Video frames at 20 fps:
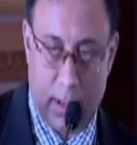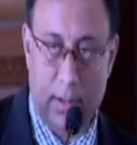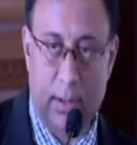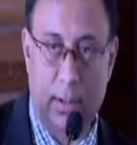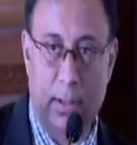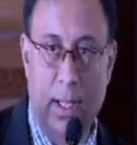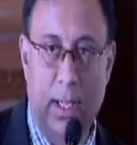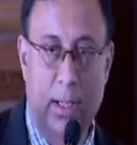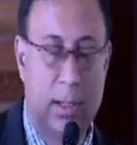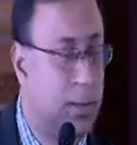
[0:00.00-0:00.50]

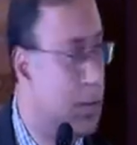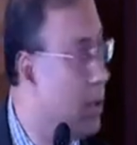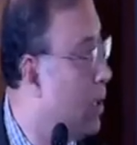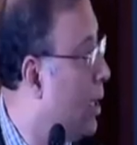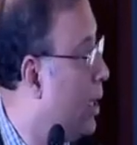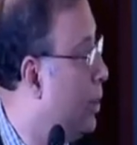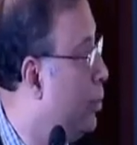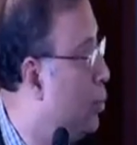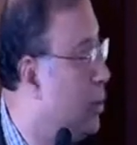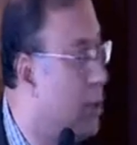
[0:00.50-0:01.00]
that
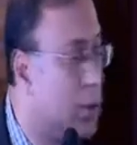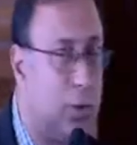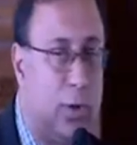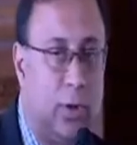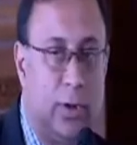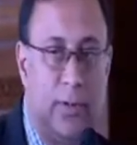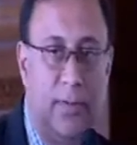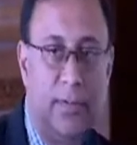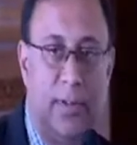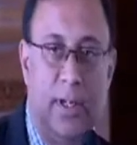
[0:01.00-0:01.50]
I know the
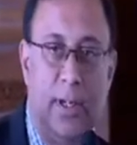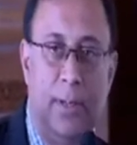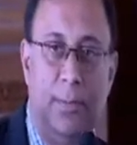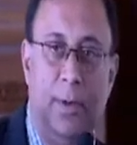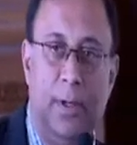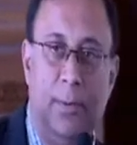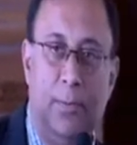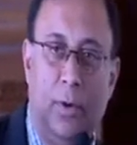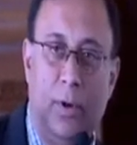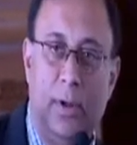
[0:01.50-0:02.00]
cause of
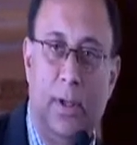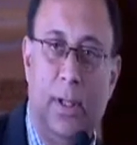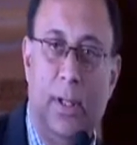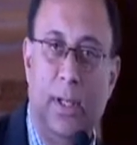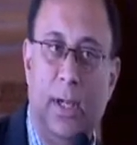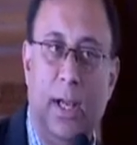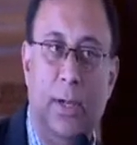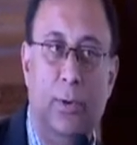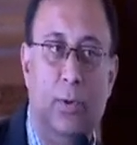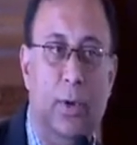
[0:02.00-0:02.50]
cerebral palsy.
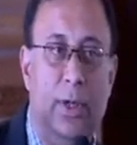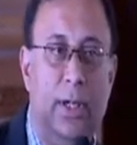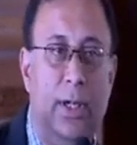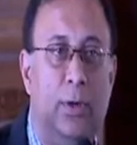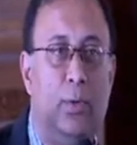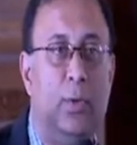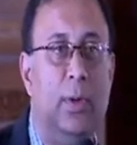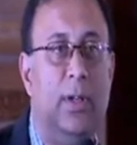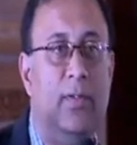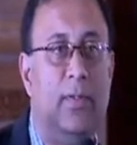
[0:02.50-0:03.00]
I don't need
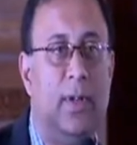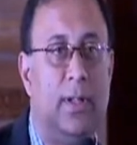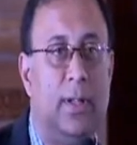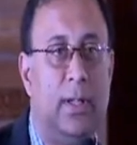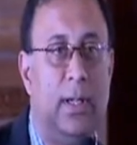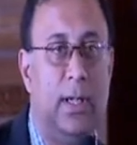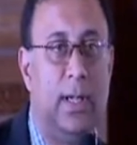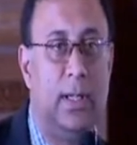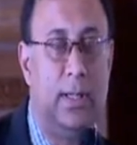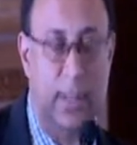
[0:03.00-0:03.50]
to
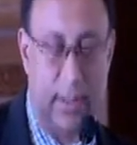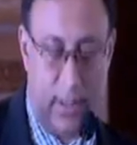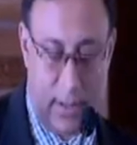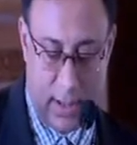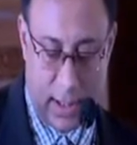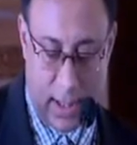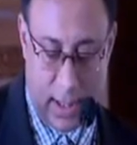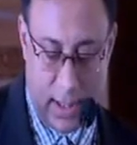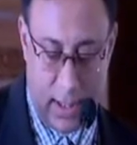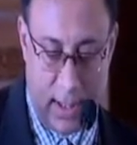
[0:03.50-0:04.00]
investigate this
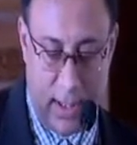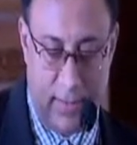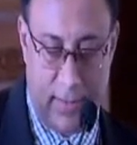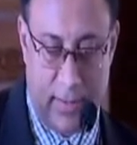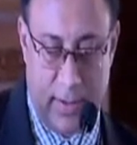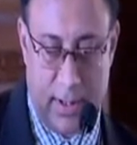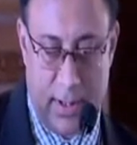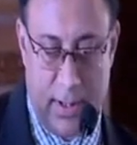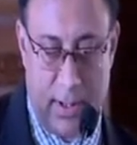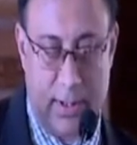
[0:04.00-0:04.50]
child any
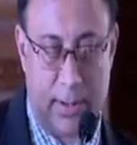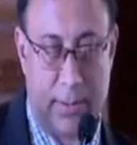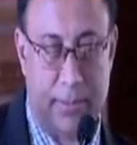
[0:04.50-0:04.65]
further.